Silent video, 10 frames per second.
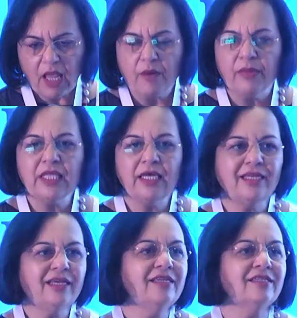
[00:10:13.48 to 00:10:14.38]
But the
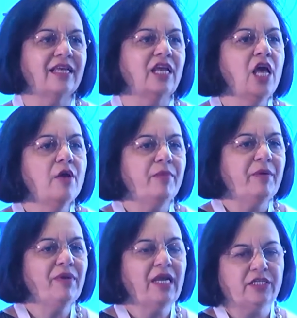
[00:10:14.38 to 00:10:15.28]
idea is that
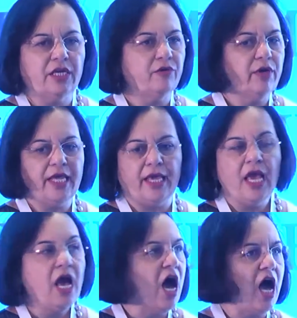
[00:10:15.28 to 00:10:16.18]
people are generally
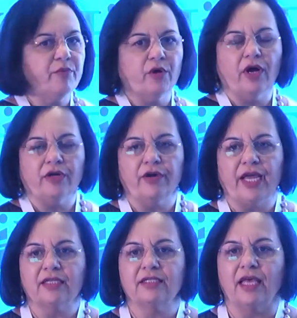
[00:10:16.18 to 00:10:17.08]

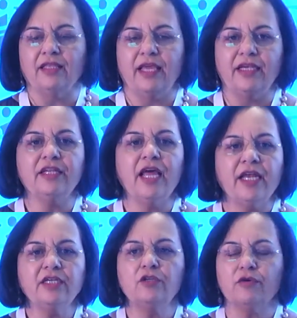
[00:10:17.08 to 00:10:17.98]
hypochondriacs and they
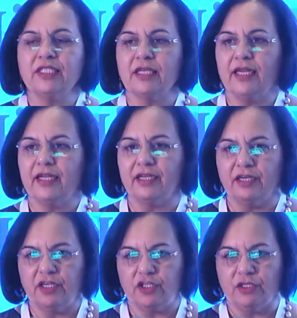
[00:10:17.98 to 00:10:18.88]
tend to escalate
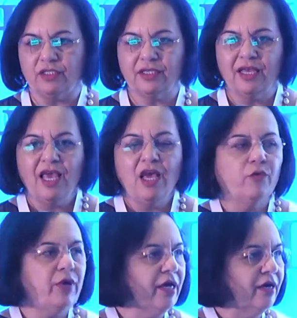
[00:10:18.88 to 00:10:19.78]
conditions.
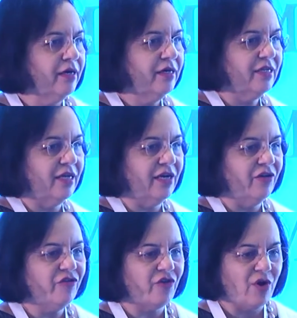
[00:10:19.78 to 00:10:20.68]
We heard
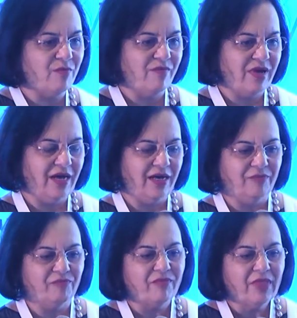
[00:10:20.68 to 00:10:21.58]
from
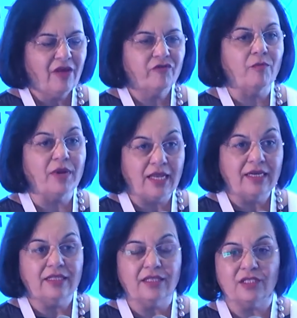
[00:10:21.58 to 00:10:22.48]

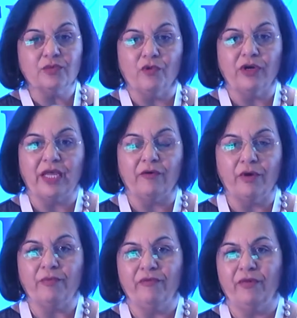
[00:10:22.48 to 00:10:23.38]
Lalit this morning
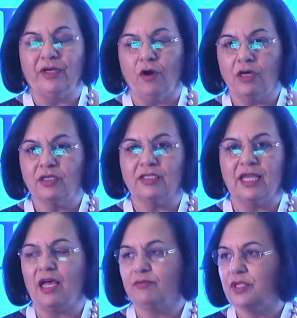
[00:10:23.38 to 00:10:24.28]
where doctors
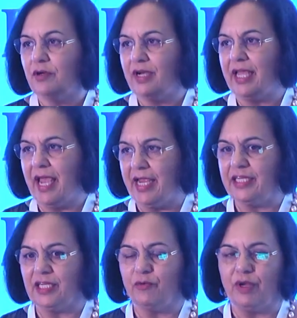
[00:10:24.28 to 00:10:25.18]
absolutely hate
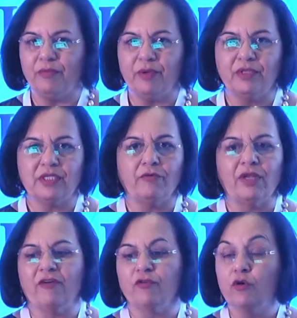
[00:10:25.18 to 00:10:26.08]
it when people say,
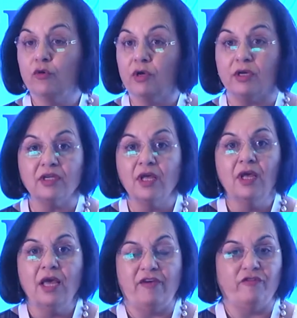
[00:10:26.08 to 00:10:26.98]
well, I've Googled
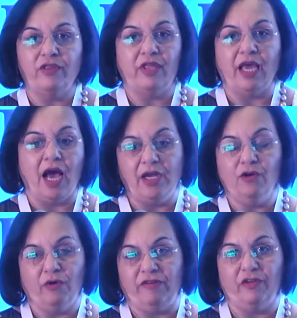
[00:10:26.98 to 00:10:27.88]
everything, I
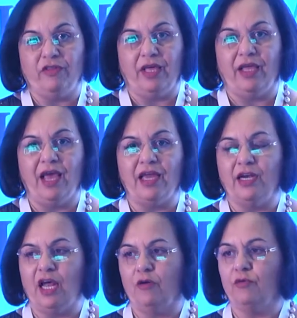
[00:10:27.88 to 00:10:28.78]
know everything,
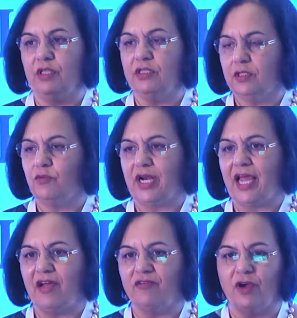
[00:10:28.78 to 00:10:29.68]
and now this is what I
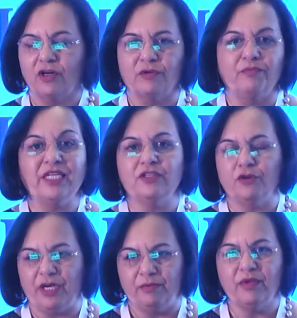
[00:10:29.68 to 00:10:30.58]
have, doctor, please
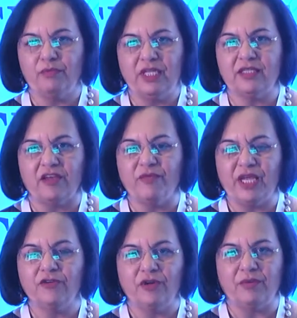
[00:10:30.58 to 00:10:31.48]
give me
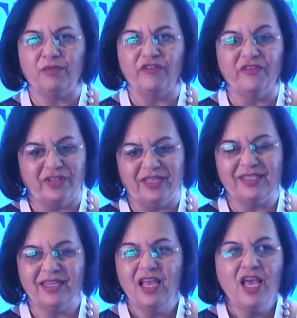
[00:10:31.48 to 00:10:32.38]
a treatment for
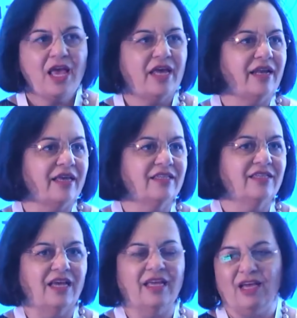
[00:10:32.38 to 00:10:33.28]
this. And
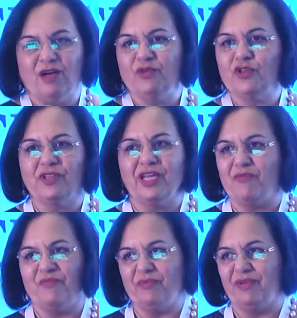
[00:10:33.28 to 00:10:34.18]
I'm sure there
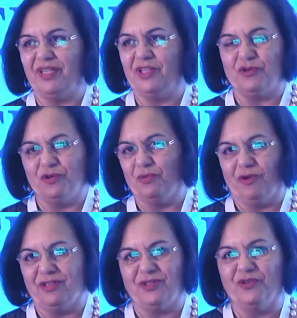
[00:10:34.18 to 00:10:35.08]
are people in the room
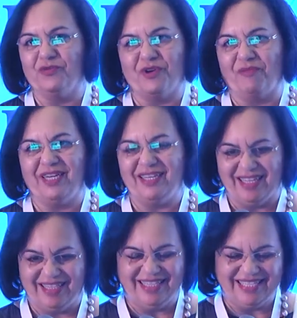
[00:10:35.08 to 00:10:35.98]
also who've probably
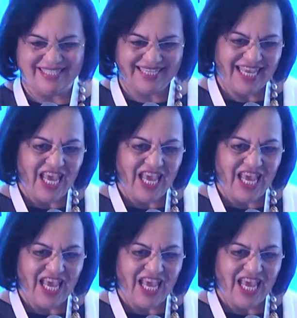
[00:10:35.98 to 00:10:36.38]
done this.